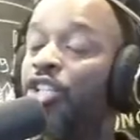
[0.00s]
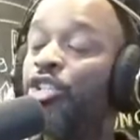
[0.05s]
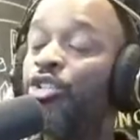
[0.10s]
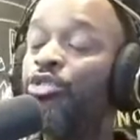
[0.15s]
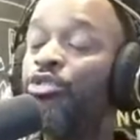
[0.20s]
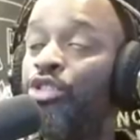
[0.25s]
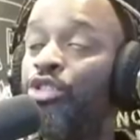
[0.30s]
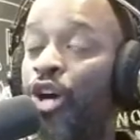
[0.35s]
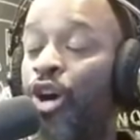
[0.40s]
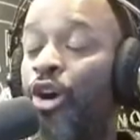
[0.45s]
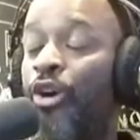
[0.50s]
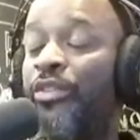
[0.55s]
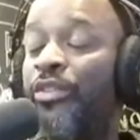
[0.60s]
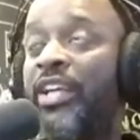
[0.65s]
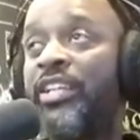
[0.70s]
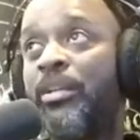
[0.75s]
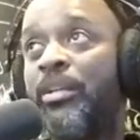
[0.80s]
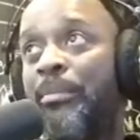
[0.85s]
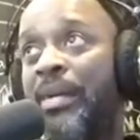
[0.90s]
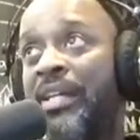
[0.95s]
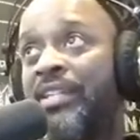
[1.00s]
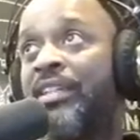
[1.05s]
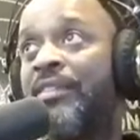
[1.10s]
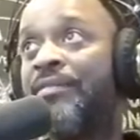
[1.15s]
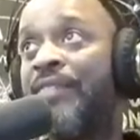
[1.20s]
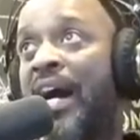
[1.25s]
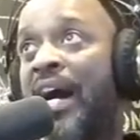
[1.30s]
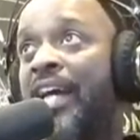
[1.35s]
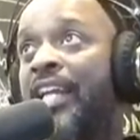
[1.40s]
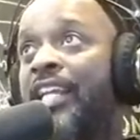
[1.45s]
Did you know that
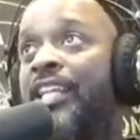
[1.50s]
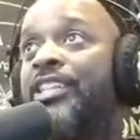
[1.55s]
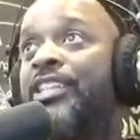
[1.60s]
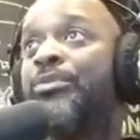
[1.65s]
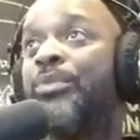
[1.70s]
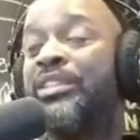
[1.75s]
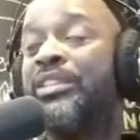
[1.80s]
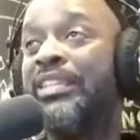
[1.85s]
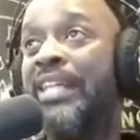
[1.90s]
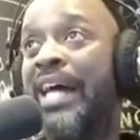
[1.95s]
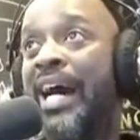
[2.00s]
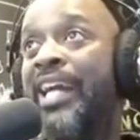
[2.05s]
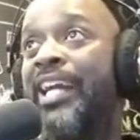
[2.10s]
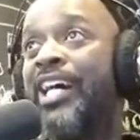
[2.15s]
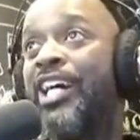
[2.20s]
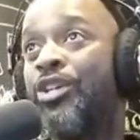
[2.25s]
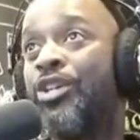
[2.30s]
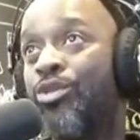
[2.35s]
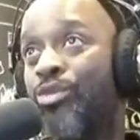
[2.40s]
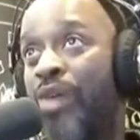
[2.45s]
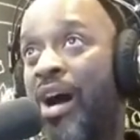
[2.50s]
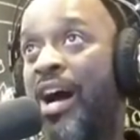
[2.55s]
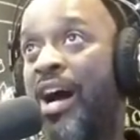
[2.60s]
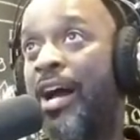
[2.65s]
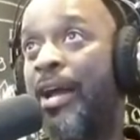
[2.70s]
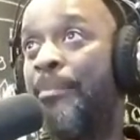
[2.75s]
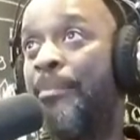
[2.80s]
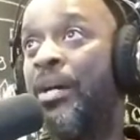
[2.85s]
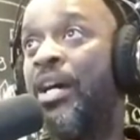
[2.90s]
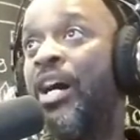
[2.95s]
domestic violence was not a
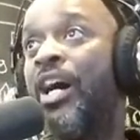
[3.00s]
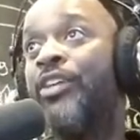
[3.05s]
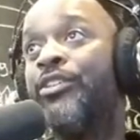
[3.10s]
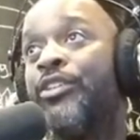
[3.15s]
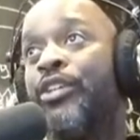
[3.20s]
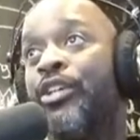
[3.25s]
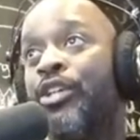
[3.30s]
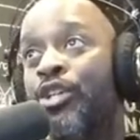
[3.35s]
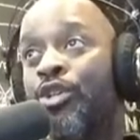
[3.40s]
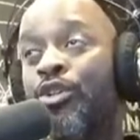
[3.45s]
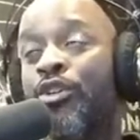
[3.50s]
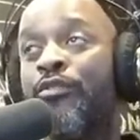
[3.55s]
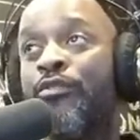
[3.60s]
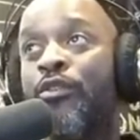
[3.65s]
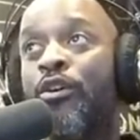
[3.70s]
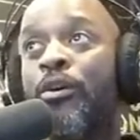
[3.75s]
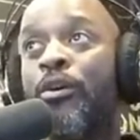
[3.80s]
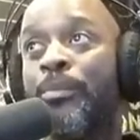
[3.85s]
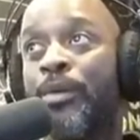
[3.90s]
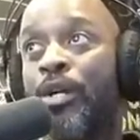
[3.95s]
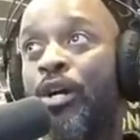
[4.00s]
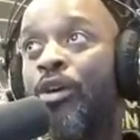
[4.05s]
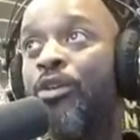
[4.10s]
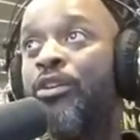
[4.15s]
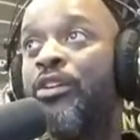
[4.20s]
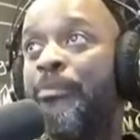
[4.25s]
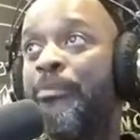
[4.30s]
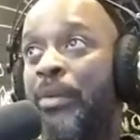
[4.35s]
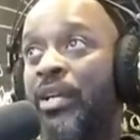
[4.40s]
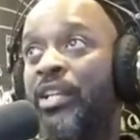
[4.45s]
crime under the Uniform
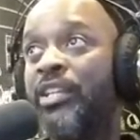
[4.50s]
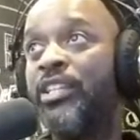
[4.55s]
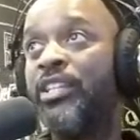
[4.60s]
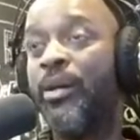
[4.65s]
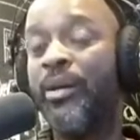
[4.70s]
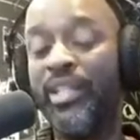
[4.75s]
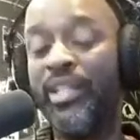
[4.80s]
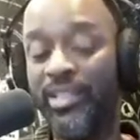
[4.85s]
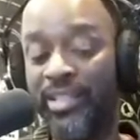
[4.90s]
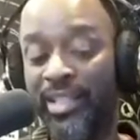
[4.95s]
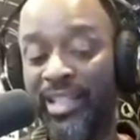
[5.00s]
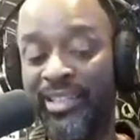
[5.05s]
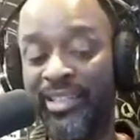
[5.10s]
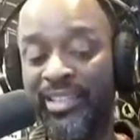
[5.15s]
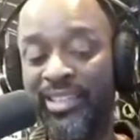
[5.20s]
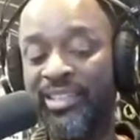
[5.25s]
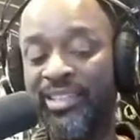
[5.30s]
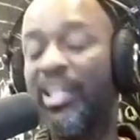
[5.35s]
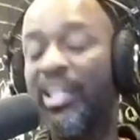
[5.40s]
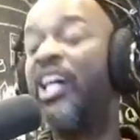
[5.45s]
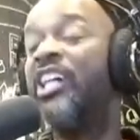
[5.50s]
Code of Military Justice